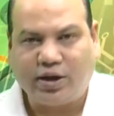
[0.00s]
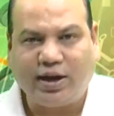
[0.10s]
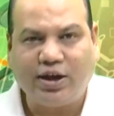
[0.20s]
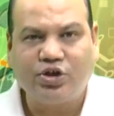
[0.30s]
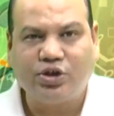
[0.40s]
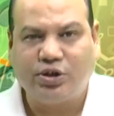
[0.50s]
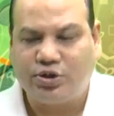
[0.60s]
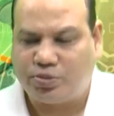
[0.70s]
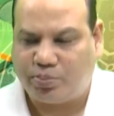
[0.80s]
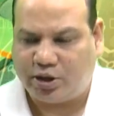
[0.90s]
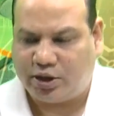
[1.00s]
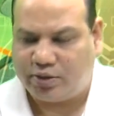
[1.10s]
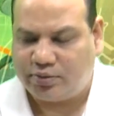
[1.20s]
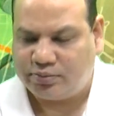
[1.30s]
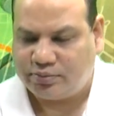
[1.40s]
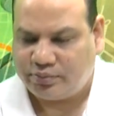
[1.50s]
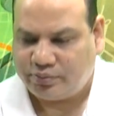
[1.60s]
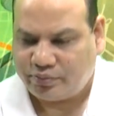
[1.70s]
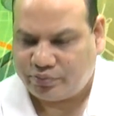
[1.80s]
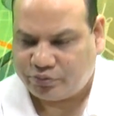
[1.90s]
cash is paid
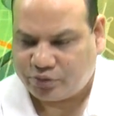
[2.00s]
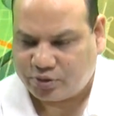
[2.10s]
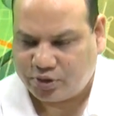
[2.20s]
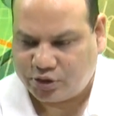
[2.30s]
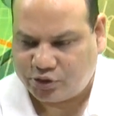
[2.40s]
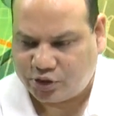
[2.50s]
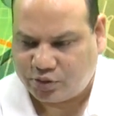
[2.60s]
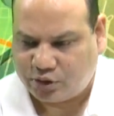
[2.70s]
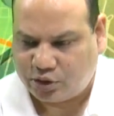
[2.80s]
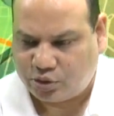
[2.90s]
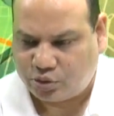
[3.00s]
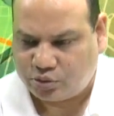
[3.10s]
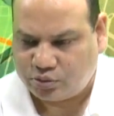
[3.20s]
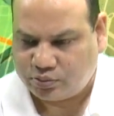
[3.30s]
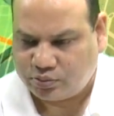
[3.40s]
is equal to